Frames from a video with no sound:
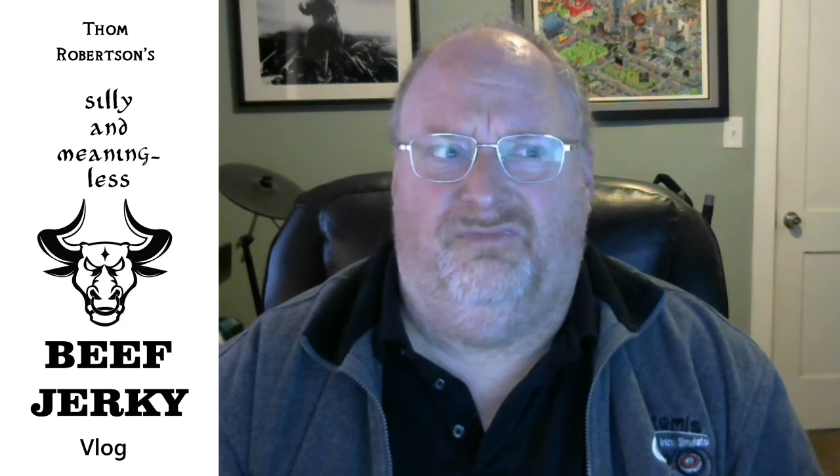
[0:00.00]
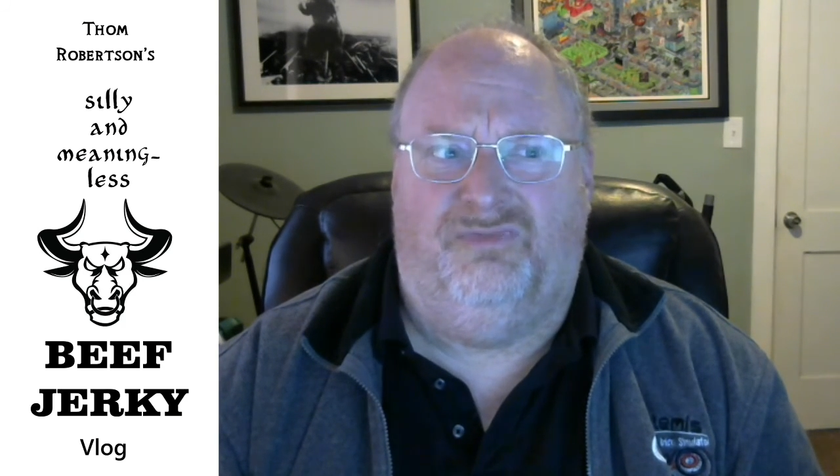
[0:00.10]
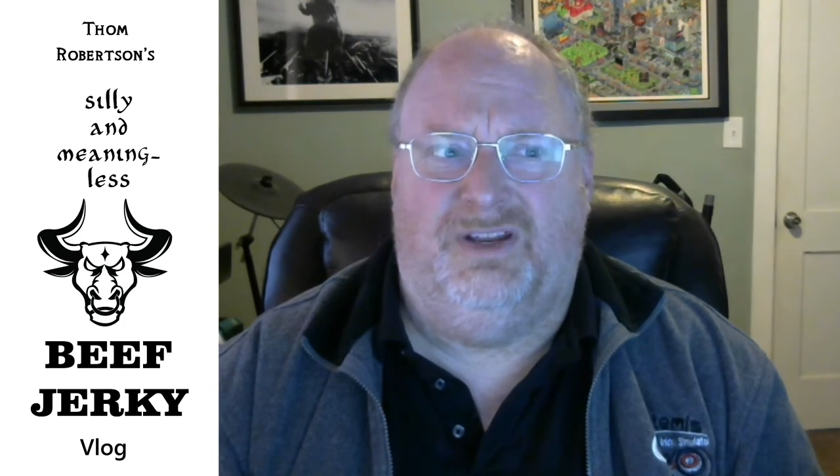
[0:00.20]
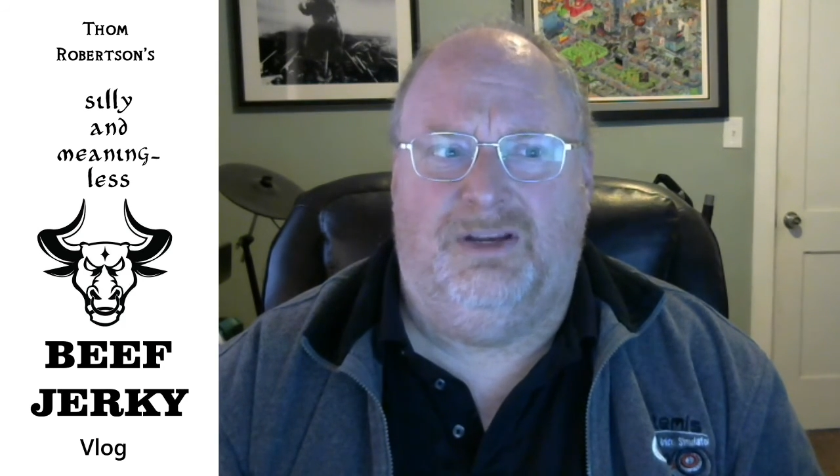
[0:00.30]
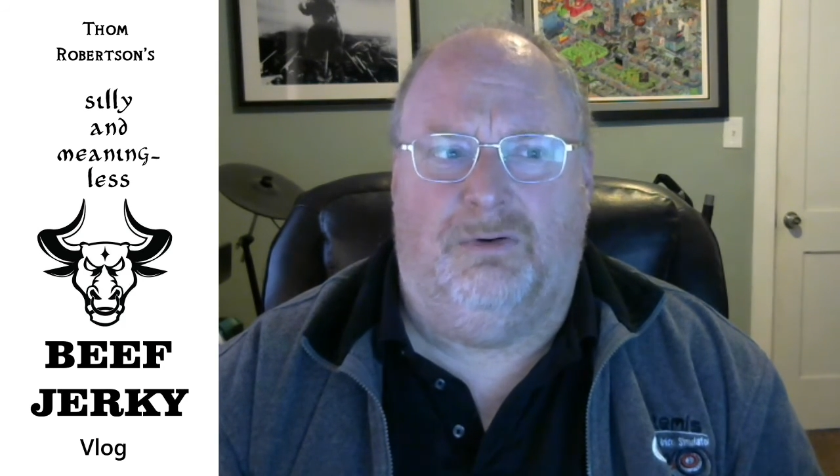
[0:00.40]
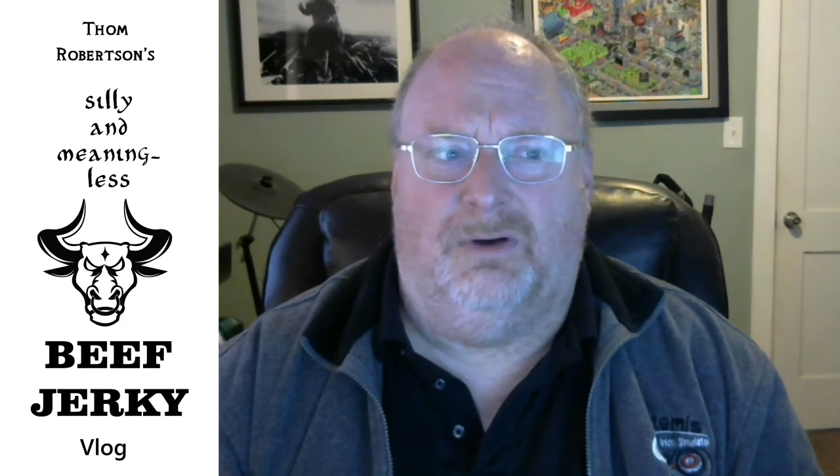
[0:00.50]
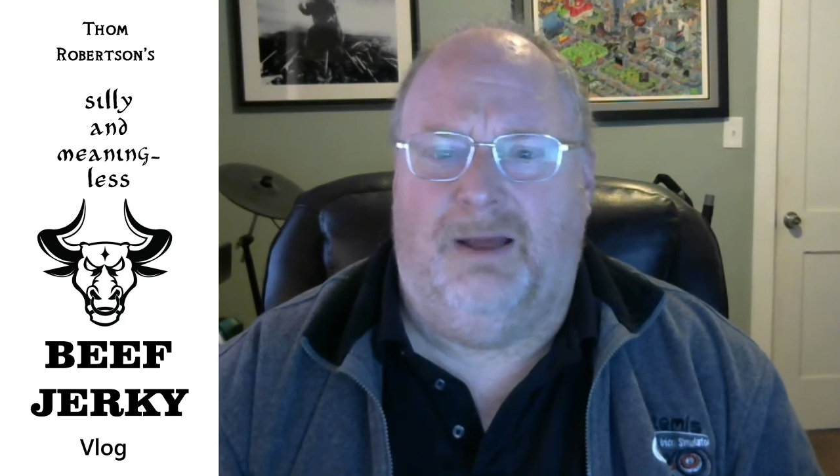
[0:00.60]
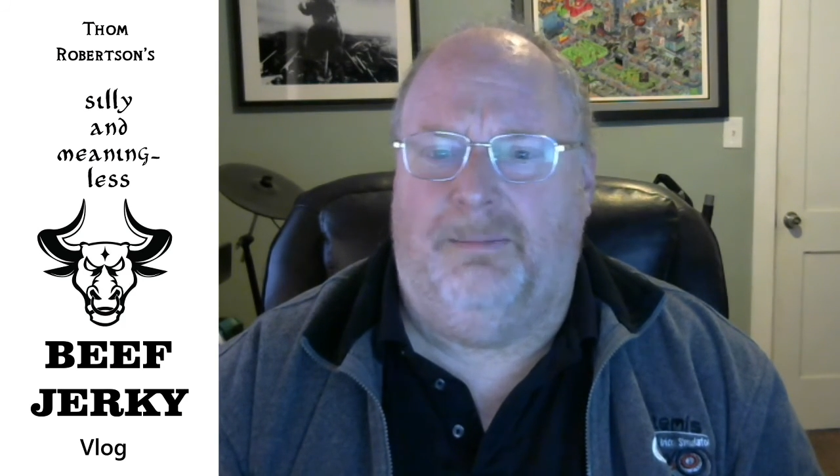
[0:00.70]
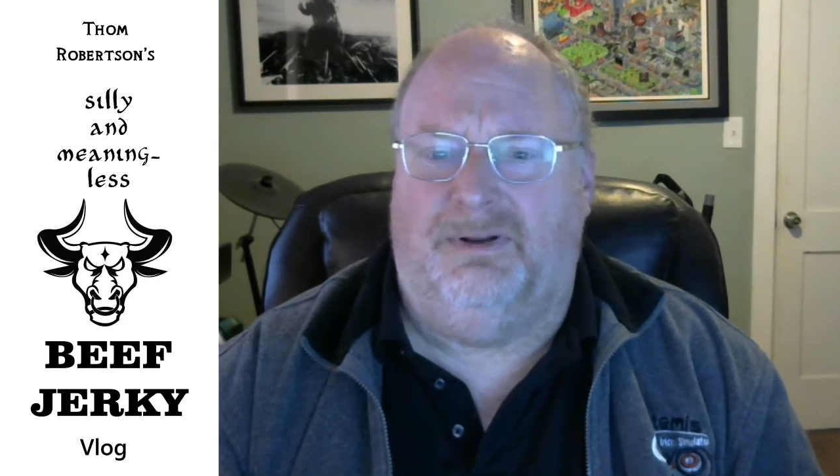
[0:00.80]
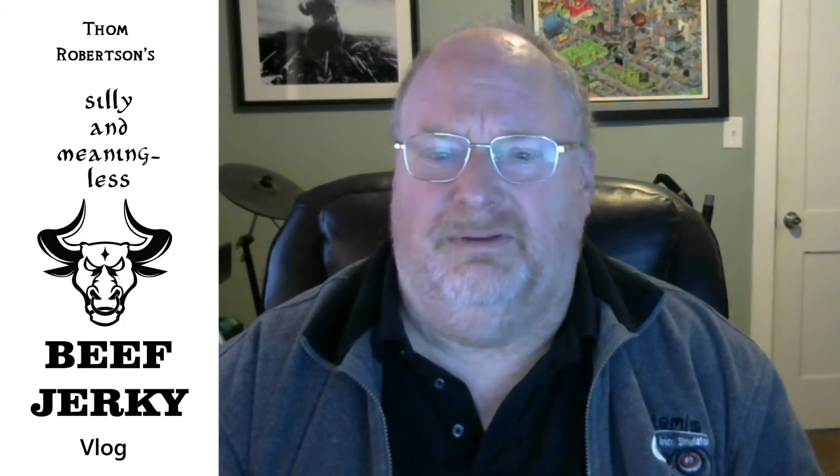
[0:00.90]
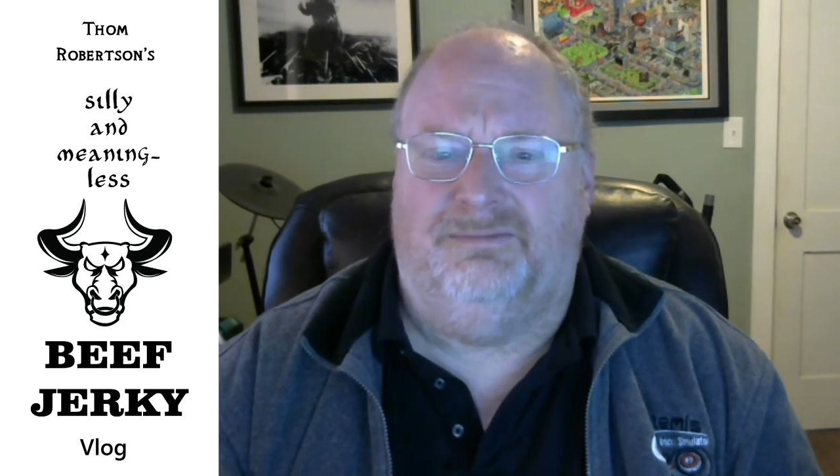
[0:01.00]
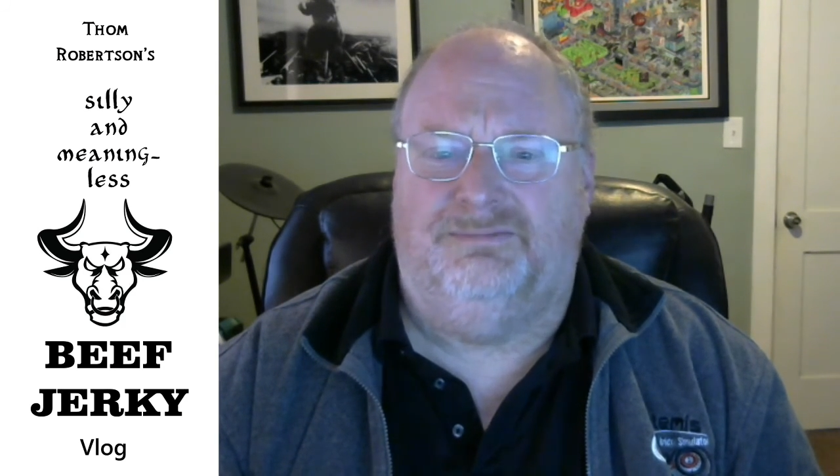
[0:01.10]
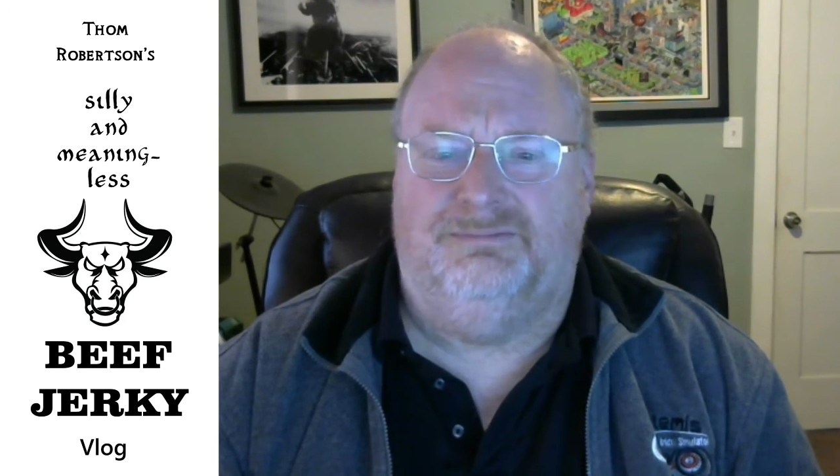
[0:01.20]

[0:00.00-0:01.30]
video or a couple of